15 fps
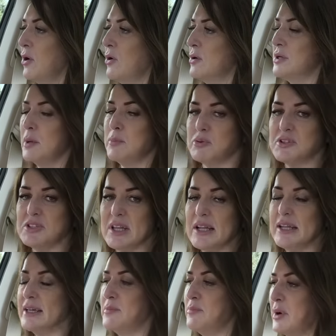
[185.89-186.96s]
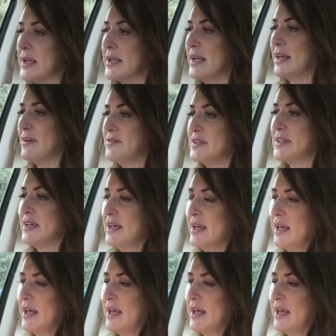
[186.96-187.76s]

on a Brazilian butt lift.